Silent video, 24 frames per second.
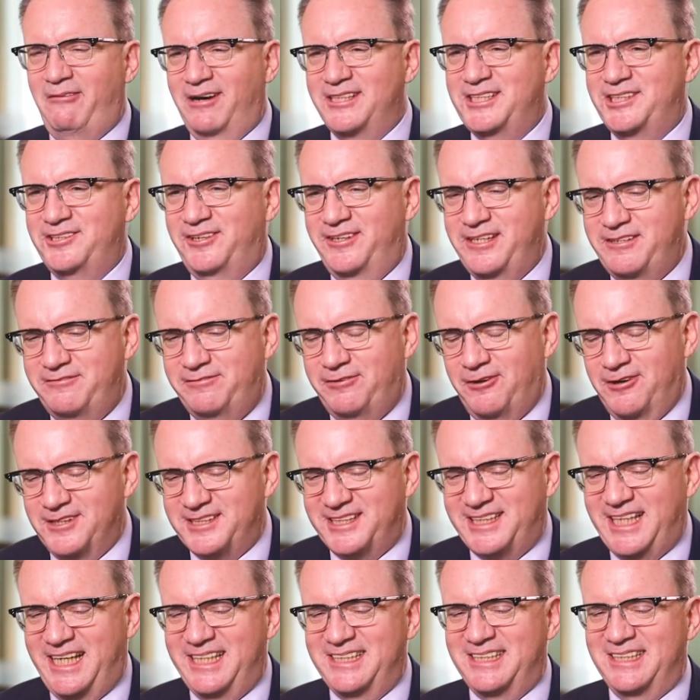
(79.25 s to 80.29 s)
I joined Four
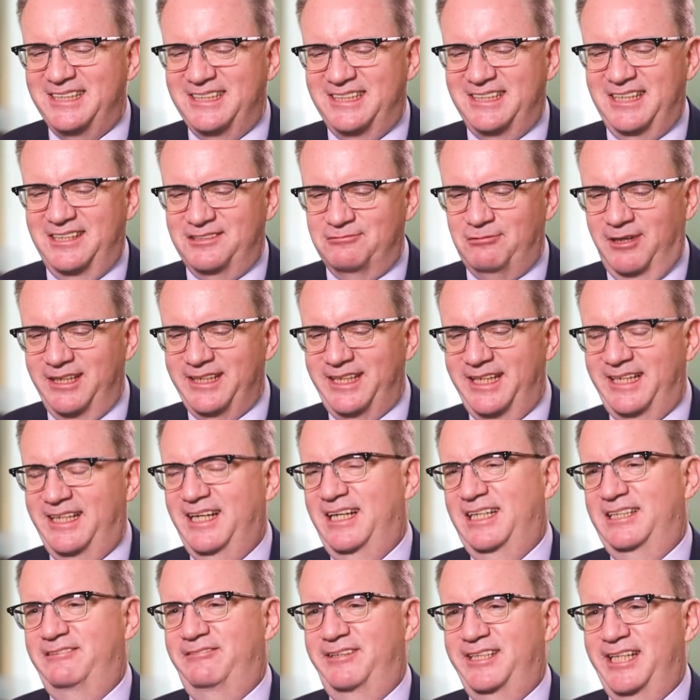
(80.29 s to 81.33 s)
Seasons is really
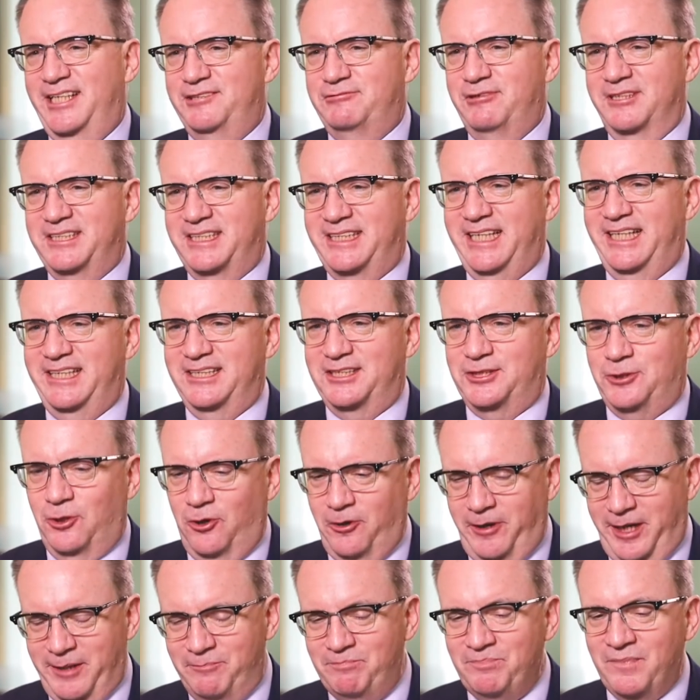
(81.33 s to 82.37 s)
kind of an interesting
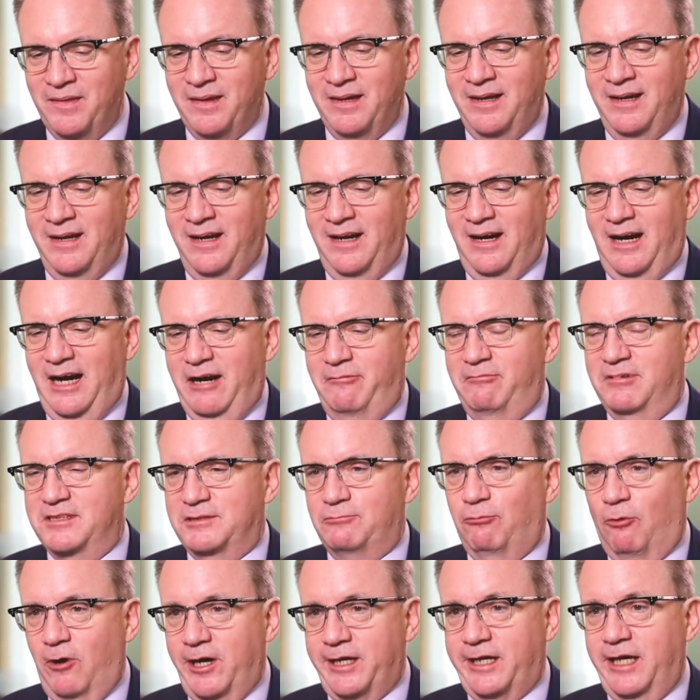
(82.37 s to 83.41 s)
story. I
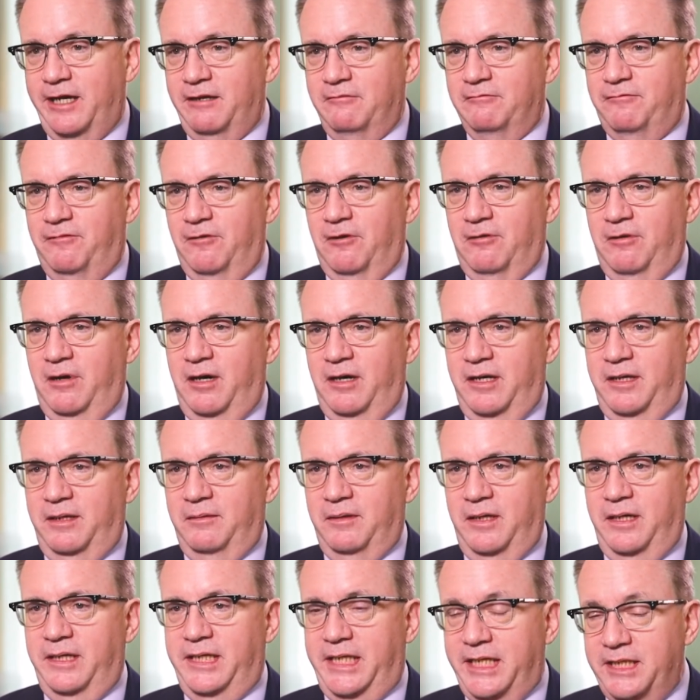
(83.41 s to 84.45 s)
was working for
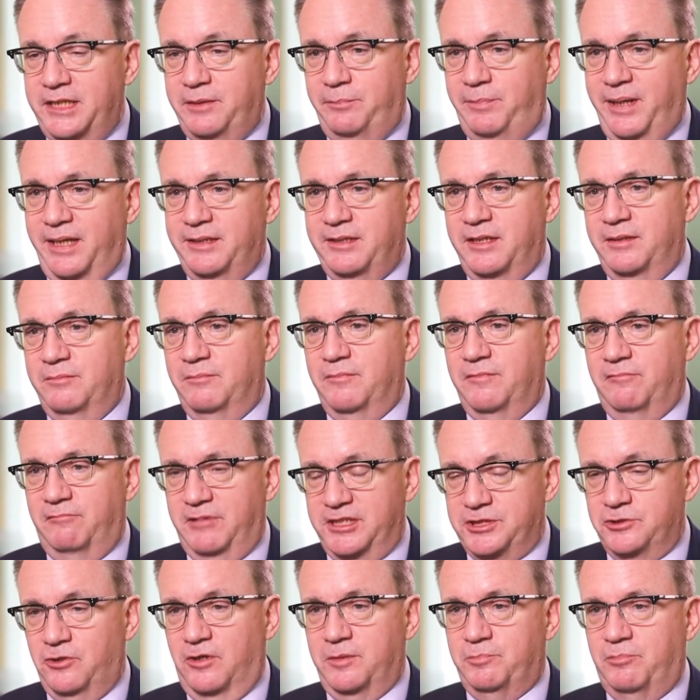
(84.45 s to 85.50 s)
an independent
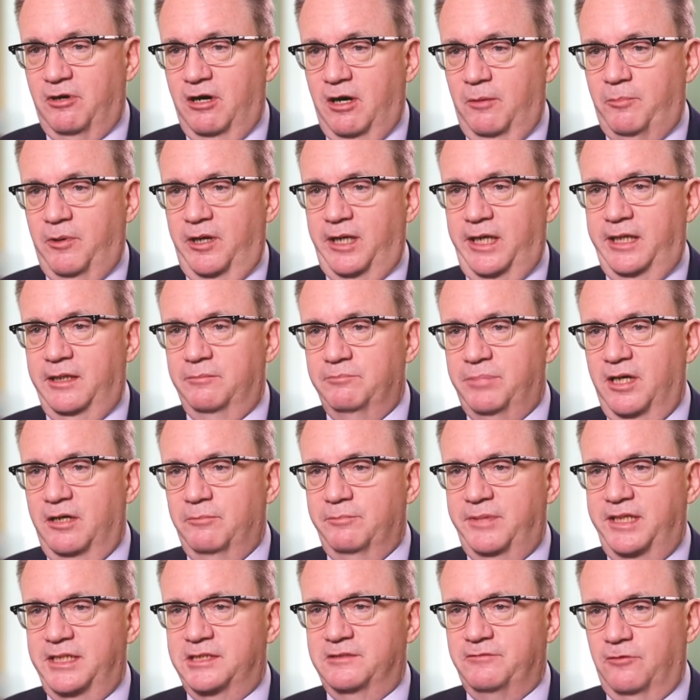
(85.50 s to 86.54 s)
resort property in Palm
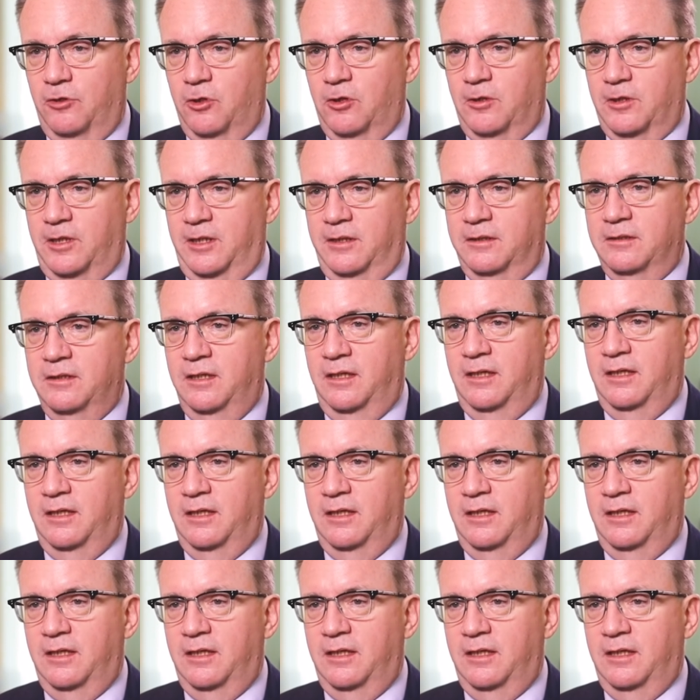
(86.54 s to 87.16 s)
Beach, Florida,